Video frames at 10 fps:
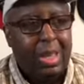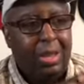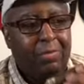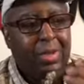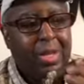I
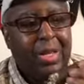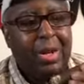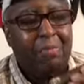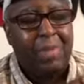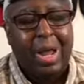have not had
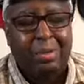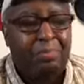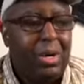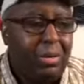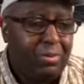a bad
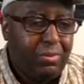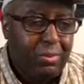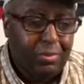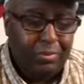puff.